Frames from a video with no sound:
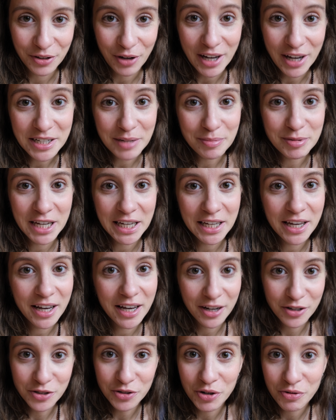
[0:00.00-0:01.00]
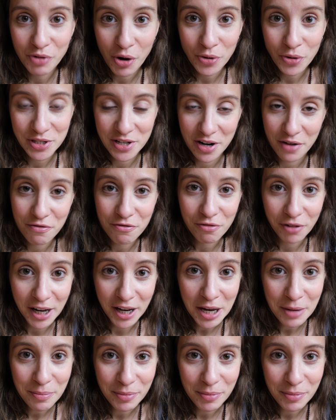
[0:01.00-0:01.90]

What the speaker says: You end up taking country roads that are free,